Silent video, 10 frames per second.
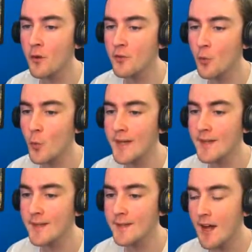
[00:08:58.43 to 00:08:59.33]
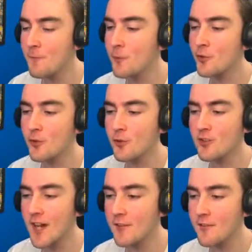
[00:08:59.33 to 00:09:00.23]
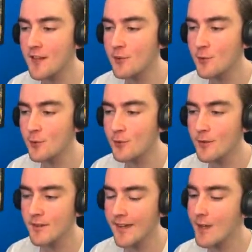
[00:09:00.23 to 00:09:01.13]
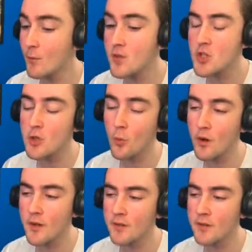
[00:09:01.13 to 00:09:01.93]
to win. I feel so sad for that dude. Like, he really should have won it.